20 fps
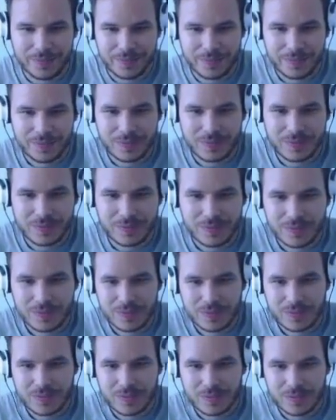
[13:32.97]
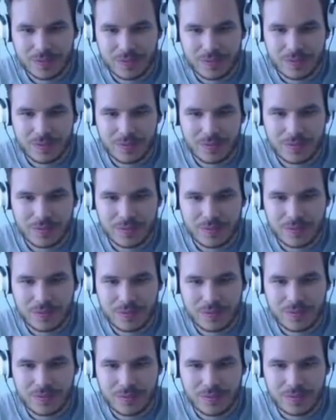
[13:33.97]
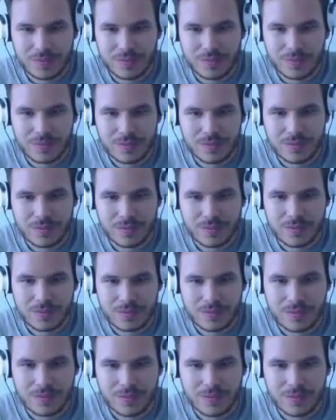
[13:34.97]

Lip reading: No one is speaking in this clip.